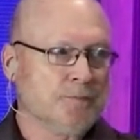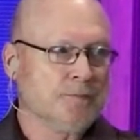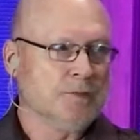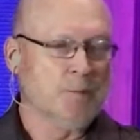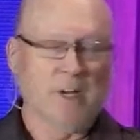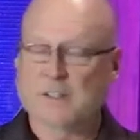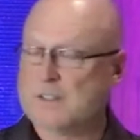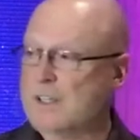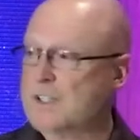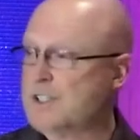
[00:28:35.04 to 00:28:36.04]
The biggest
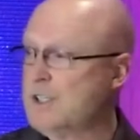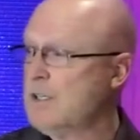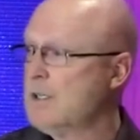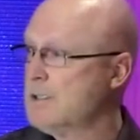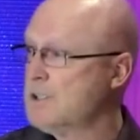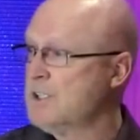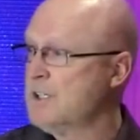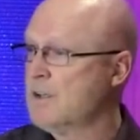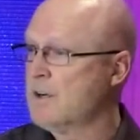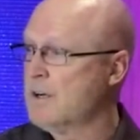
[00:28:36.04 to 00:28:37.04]
thing she, she
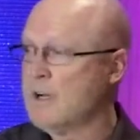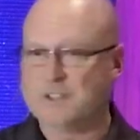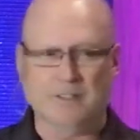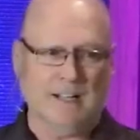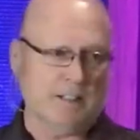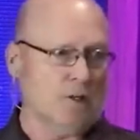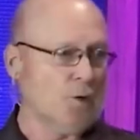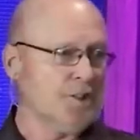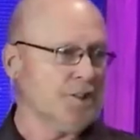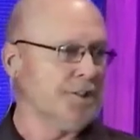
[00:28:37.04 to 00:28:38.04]
declared, now she's not a
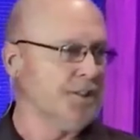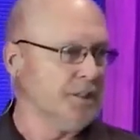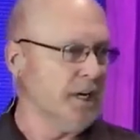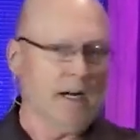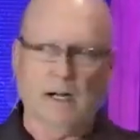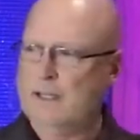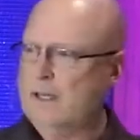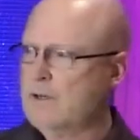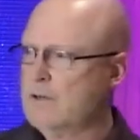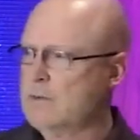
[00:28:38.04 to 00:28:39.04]
Christian, uh, you
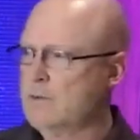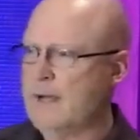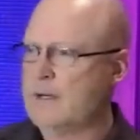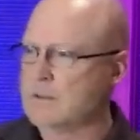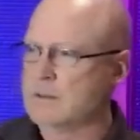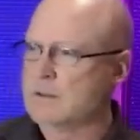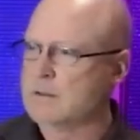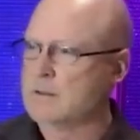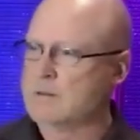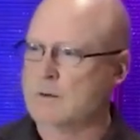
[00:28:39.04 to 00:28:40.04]
know, writer
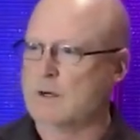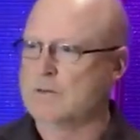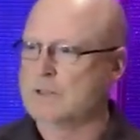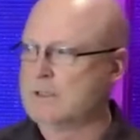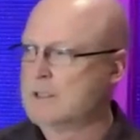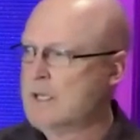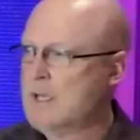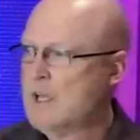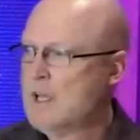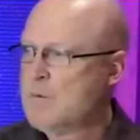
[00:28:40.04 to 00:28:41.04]
or whatever, and,
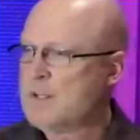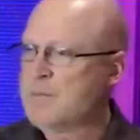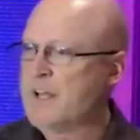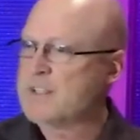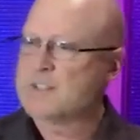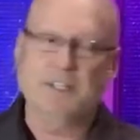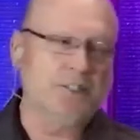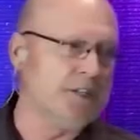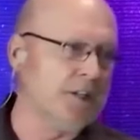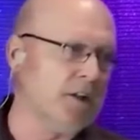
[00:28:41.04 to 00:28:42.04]
but the biggest thing
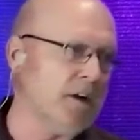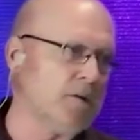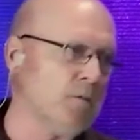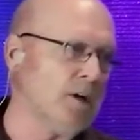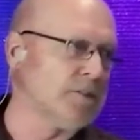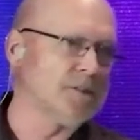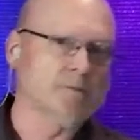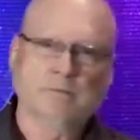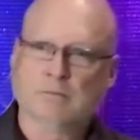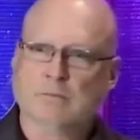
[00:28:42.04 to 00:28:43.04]
she declared was
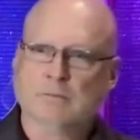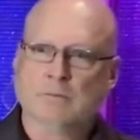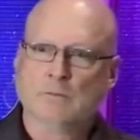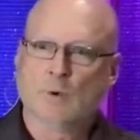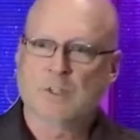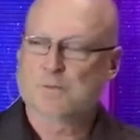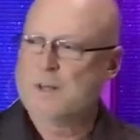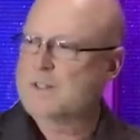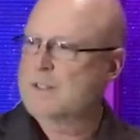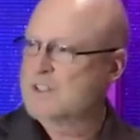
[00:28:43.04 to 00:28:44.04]
what's
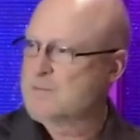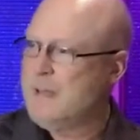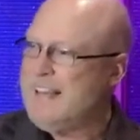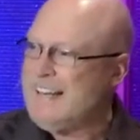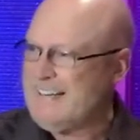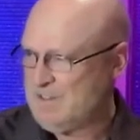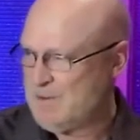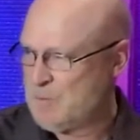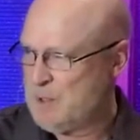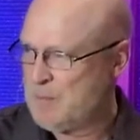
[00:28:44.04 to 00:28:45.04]
missing is meaning for
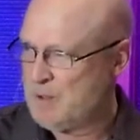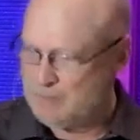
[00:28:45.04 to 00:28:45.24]
people.